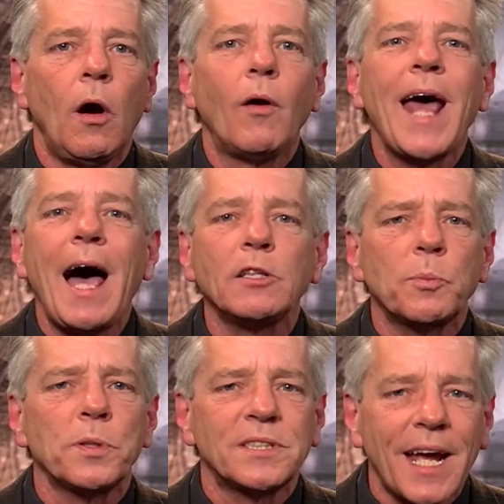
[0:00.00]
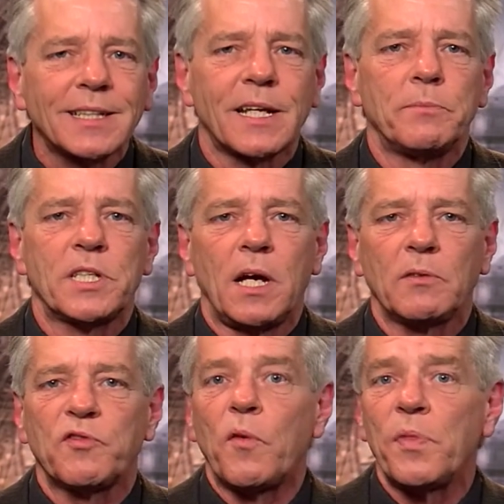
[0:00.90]
on how to protect
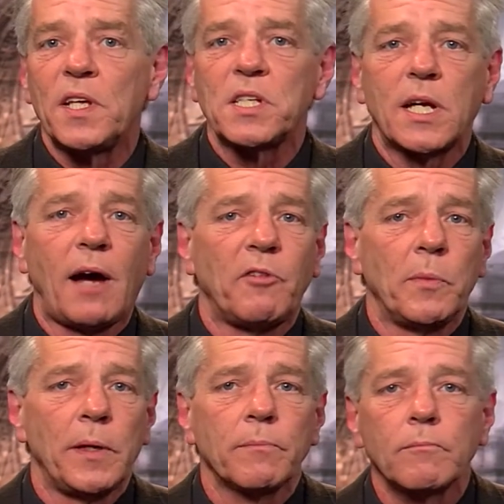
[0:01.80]
themselves from this government,